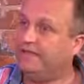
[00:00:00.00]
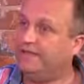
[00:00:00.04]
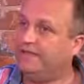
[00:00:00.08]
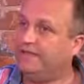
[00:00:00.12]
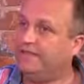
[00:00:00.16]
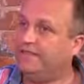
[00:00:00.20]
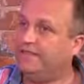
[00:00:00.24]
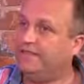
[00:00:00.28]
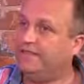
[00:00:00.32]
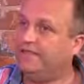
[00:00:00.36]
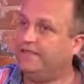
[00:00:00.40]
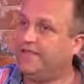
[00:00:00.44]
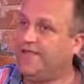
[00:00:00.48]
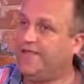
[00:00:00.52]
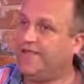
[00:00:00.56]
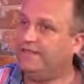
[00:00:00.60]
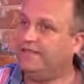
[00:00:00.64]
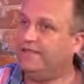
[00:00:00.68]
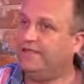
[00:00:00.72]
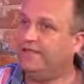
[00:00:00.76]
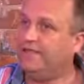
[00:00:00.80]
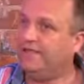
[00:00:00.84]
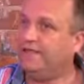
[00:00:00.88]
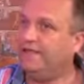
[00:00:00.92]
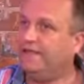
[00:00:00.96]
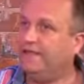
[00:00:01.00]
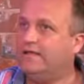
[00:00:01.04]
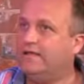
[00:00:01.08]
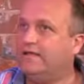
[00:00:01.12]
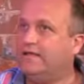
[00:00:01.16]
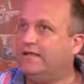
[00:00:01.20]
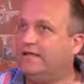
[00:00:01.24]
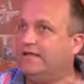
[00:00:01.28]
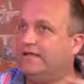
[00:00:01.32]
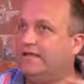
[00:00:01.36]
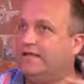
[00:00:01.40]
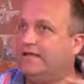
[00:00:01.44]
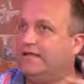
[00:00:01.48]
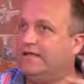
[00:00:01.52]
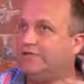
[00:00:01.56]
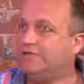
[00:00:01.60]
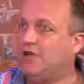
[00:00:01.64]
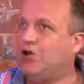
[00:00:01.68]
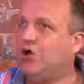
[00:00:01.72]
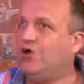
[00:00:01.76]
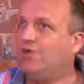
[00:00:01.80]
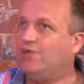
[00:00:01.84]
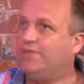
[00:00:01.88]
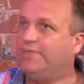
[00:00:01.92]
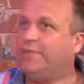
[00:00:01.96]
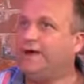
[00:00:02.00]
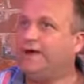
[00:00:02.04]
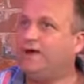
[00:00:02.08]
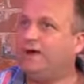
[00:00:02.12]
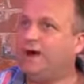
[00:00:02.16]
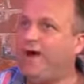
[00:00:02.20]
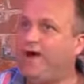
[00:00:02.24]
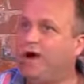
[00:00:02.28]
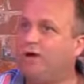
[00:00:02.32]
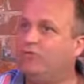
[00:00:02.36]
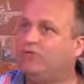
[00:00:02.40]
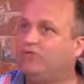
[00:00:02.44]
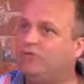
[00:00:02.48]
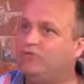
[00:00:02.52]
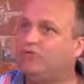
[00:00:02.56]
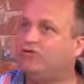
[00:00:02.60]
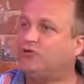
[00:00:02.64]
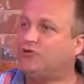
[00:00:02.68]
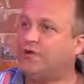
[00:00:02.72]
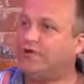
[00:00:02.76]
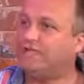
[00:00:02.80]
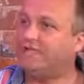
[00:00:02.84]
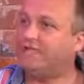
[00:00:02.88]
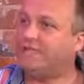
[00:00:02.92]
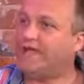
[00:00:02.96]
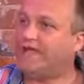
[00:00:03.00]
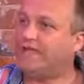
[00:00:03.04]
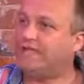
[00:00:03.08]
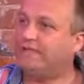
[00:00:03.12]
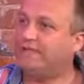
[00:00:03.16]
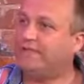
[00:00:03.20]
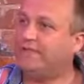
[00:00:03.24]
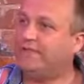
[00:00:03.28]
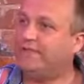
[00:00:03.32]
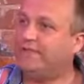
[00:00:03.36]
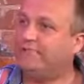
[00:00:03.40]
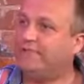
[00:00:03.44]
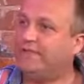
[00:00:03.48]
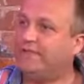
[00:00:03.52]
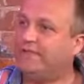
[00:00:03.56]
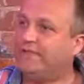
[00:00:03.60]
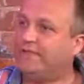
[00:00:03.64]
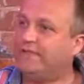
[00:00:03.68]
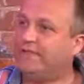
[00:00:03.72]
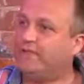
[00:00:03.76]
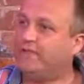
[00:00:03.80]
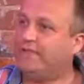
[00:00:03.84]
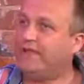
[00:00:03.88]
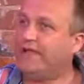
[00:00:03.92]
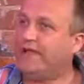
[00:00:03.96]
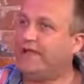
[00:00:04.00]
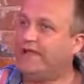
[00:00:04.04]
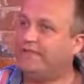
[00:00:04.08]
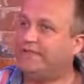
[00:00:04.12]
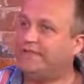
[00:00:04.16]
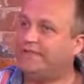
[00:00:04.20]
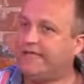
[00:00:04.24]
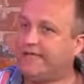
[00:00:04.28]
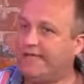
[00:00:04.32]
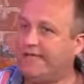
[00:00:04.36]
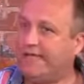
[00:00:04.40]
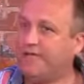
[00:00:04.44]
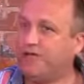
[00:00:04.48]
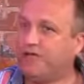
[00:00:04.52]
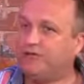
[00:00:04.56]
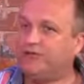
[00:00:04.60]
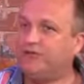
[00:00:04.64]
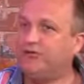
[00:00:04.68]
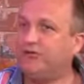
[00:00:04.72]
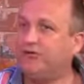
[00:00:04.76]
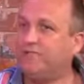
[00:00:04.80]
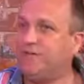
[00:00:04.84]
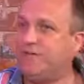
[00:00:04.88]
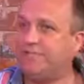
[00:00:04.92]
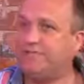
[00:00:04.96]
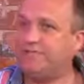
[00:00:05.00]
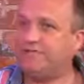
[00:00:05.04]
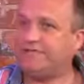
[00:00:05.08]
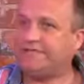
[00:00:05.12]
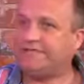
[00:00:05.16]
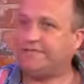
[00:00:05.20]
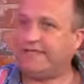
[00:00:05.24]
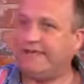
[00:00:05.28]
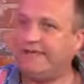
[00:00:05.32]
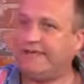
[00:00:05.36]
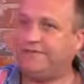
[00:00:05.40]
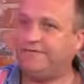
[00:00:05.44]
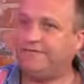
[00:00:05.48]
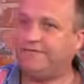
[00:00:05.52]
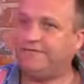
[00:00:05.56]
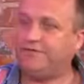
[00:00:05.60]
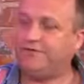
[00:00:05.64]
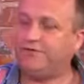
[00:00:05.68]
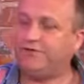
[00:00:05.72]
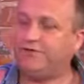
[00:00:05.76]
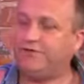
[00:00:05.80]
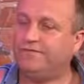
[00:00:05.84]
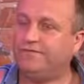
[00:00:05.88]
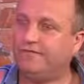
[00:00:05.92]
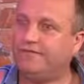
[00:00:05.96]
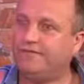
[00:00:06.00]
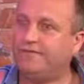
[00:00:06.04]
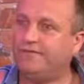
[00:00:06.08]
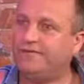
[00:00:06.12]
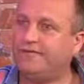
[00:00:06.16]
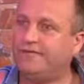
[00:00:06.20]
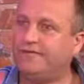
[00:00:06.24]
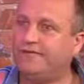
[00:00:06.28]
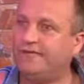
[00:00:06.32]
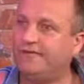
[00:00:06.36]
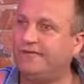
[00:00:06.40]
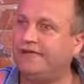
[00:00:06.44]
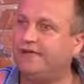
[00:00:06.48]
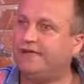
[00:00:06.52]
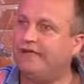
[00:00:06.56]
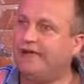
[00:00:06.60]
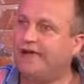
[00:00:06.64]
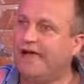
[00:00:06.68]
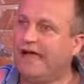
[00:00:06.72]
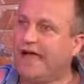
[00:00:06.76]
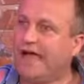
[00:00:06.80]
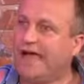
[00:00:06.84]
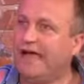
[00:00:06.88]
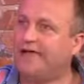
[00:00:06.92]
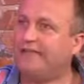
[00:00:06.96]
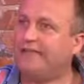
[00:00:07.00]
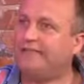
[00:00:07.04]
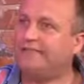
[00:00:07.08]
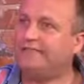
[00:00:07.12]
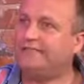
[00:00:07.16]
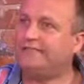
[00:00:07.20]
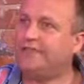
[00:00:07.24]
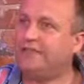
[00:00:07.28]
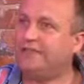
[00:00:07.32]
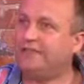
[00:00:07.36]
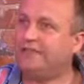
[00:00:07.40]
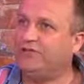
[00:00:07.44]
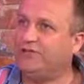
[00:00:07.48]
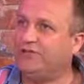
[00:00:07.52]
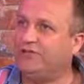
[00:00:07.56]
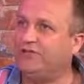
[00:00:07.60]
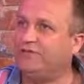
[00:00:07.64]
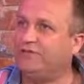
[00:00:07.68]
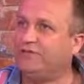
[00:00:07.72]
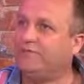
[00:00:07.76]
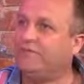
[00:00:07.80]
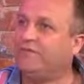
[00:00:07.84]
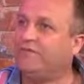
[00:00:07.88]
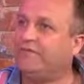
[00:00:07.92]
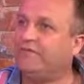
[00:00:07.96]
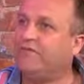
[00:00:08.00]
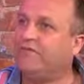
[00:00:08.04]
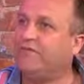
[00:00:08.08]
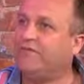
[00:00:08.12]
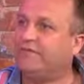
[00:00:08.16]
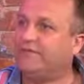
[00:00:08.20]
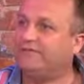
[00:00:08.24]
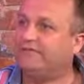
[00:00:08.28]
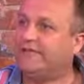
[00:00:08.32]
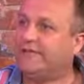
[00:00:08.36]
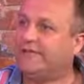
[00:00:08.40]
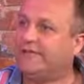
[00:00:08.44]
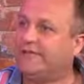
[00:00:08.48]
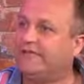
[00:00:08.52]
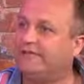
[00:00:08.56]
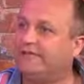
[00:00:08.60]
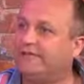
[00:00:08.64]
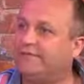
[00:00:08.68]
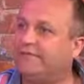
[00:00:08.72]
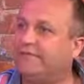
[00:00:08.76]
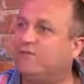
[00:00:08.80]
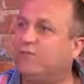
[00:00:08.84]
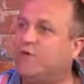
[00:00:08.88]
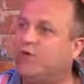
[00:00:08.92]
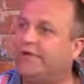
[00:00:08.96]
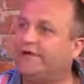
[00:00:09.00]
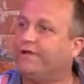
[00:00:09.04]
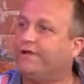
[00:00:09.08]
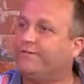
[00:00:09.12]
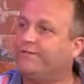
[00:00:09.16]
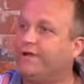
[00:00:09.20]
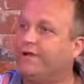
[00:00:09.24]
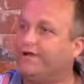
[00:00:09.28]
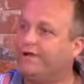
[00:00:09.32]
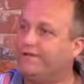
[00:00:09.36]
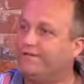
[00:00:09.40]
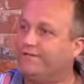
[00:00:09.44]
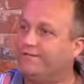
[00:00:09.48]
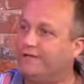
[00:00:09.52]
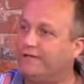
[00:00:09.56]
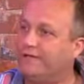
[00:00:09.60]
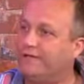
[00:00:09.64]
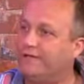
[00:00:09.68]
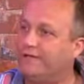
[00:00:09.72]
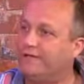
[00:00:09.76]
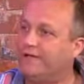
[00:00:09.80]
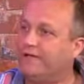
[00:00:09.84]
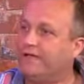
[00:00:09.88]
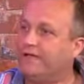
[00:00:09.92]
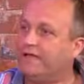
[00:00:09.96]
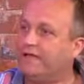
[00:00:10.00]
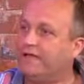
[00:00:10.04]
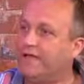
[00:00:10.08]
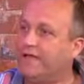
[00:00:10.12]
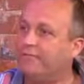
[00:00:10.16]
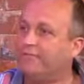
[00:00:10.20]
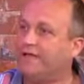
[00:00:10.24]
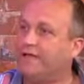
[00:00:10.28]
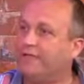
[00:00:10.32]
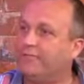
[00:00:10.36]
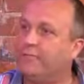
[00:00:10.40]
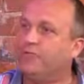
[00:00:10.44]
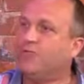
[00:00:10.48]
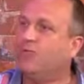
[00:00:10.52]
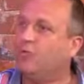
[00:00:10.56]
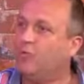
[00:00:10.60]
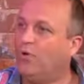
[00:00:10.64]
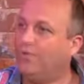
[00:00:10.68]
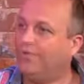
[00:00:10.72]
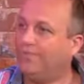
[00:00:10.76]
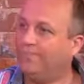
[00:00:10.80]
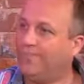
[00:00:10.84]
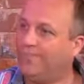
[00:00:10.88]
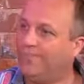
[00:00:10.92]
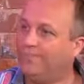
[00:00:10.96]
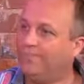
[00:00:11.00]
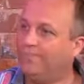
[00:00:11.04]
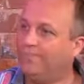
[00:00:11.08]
then it's all about how good you are at engagement. When I'm taking on a new member of staff of a new volunteer, I can tell usually within 30 seconds of them walking in my office if I'm going to want them.